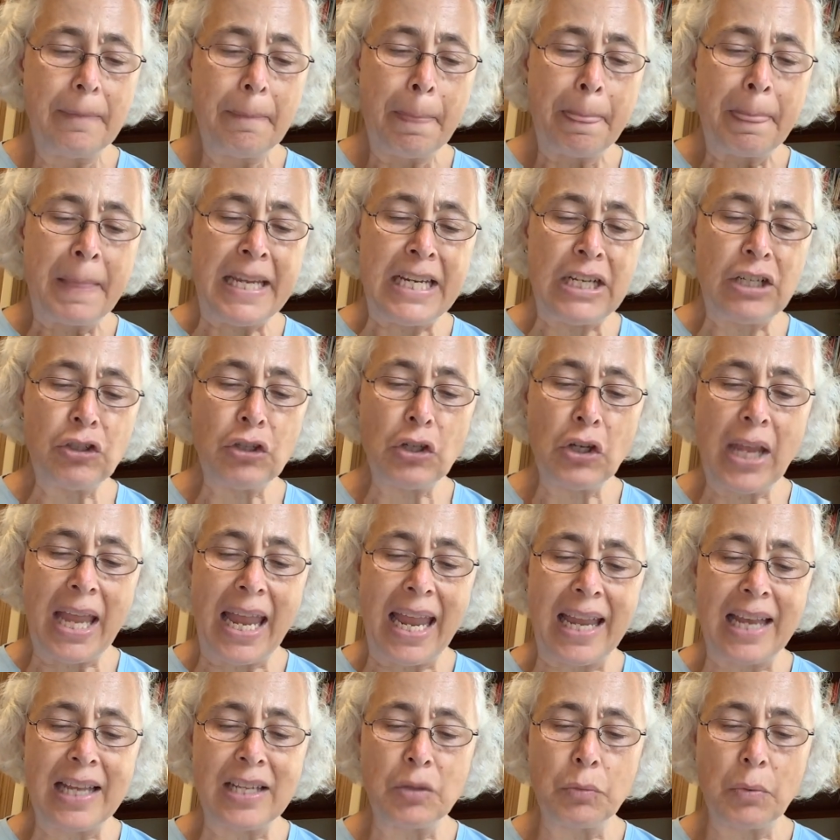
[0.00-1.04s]
He shook
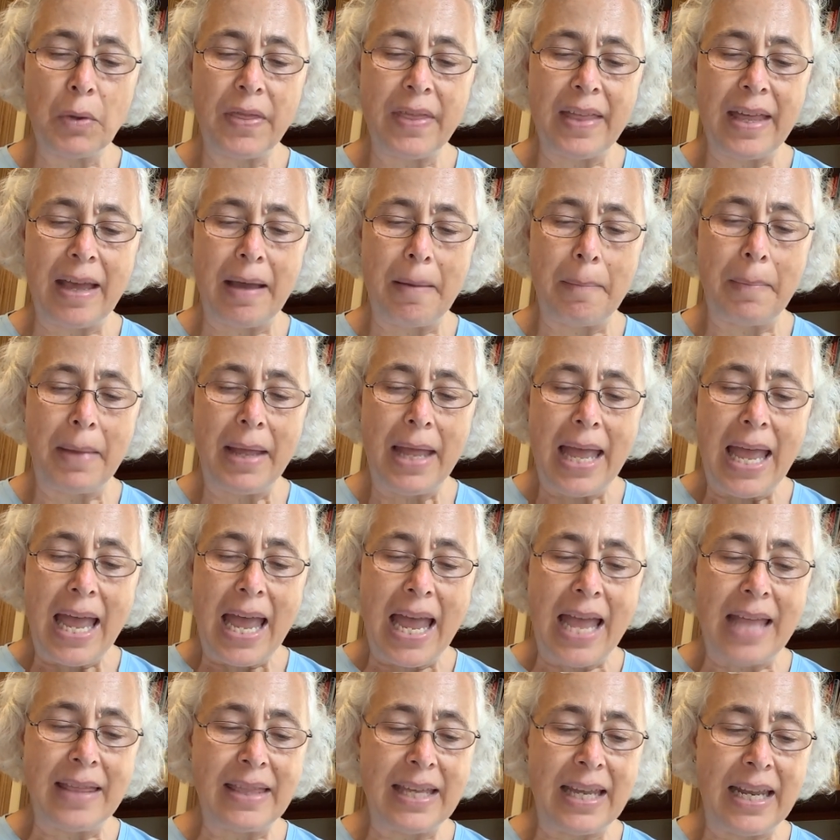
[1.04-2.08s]
hands with them,
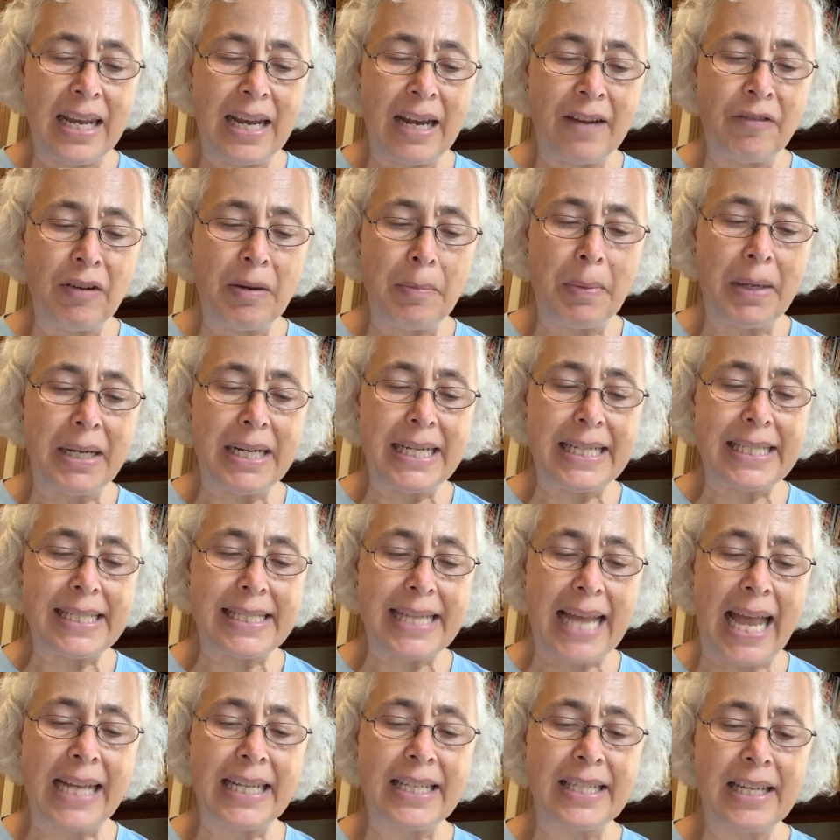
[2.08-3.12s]
and then everybody
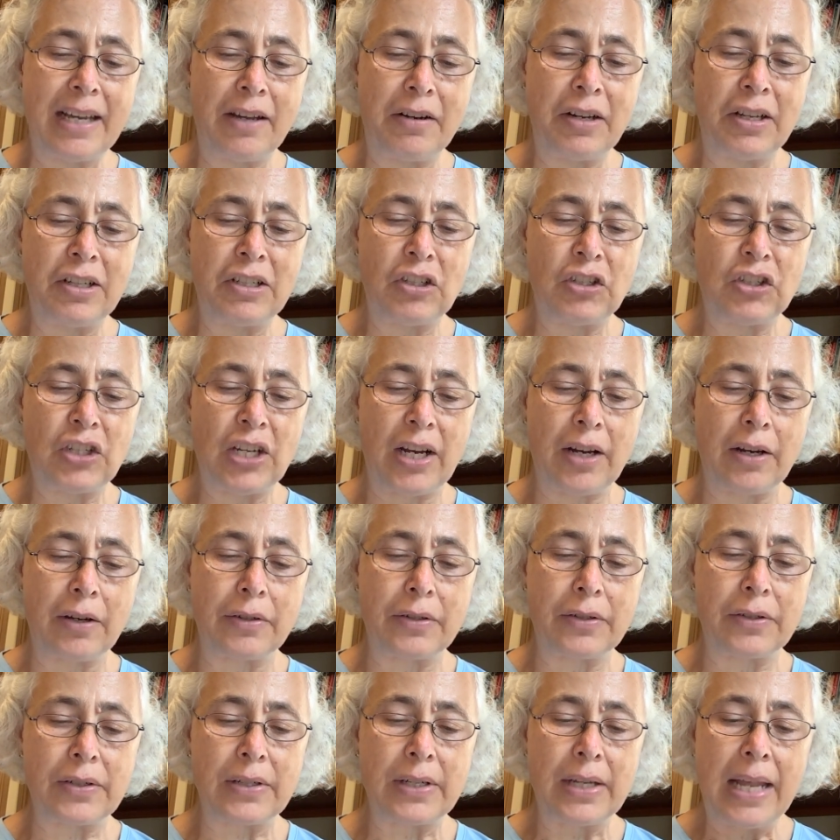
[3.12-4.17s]
sat down on
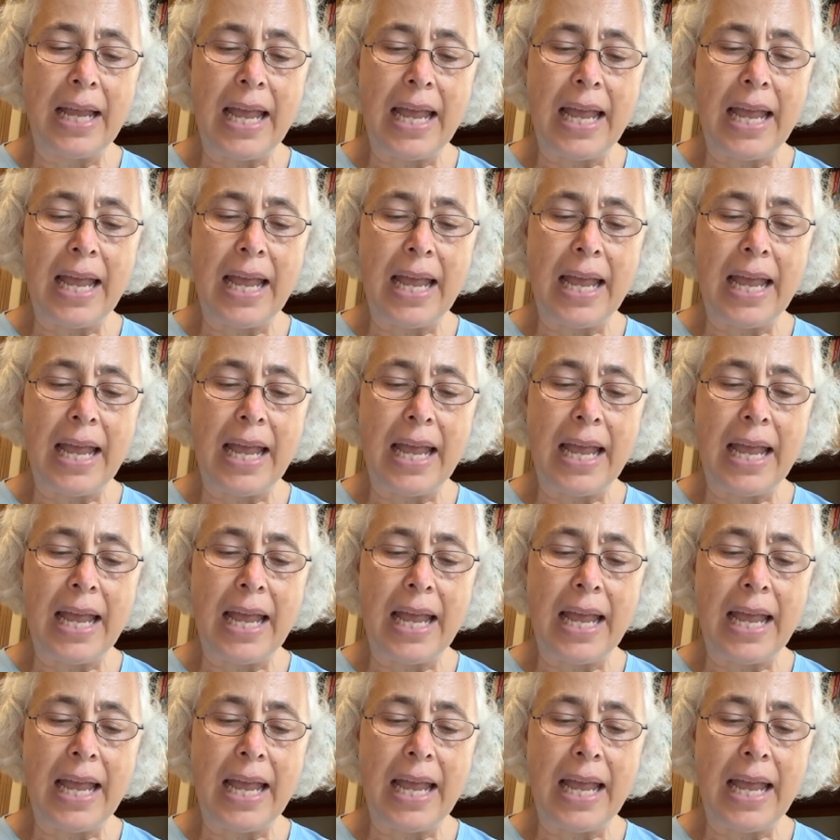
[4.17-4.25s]
chairs,